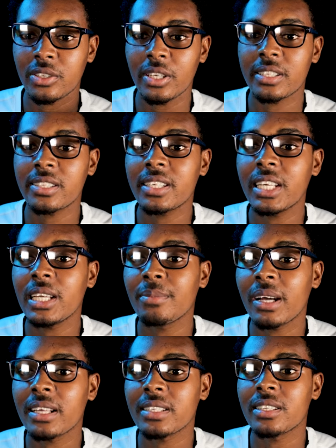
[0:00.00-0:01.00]
So it's
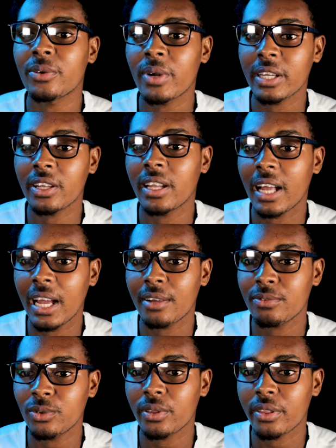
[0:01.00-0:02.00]
same as the regular
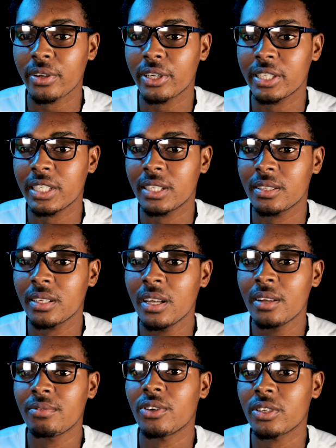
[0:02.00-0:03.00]
iPhone 13
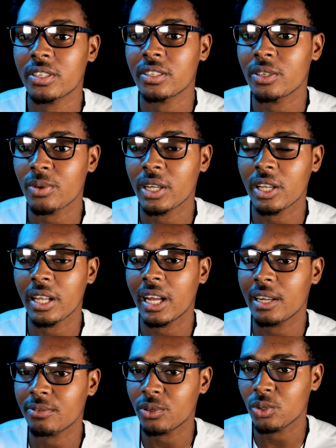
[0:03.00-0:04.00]
versus the regular
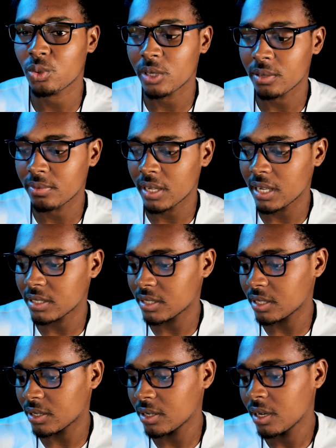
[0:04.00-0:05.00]
iPhone 12
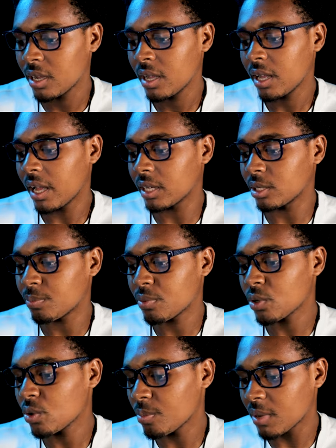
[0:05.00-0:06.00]
last year. And the
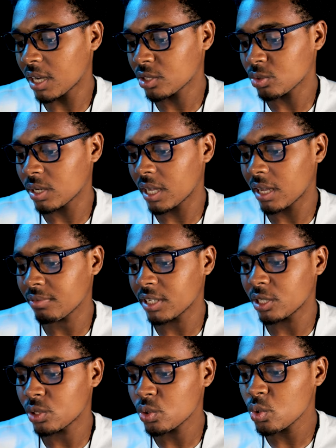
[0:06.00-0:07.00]
Pro Max will have
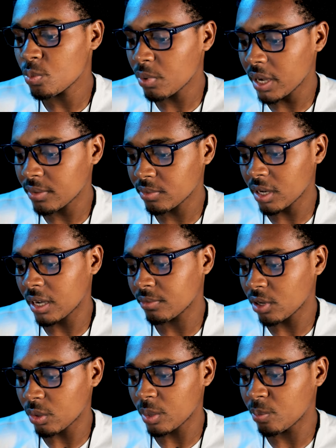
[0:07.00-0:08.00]
a 2.5
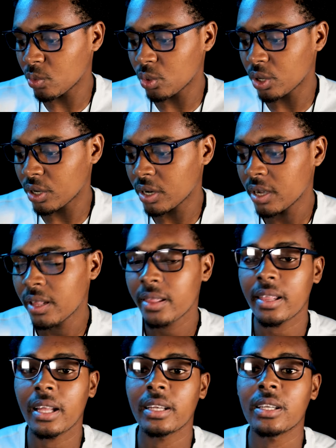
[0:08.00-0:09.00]
hour more
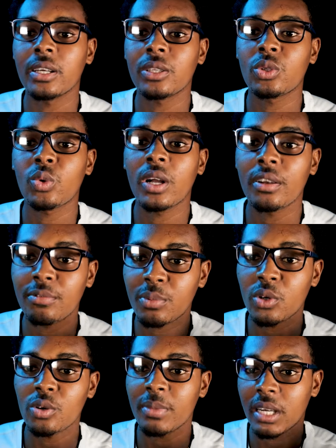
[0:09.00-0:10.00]
than the 12
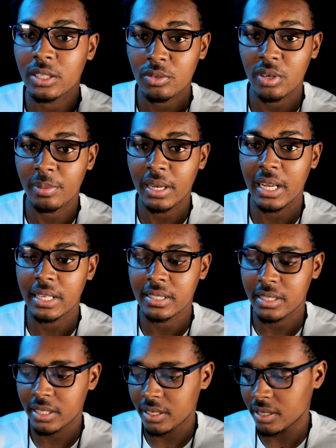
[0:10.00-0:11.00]
Pro Max from
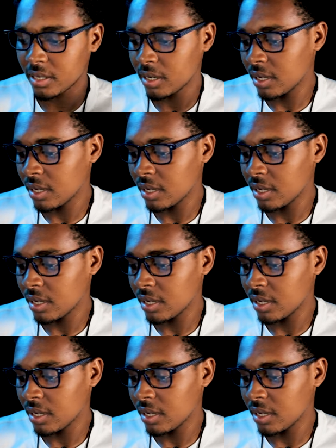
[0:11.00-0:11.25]
last year.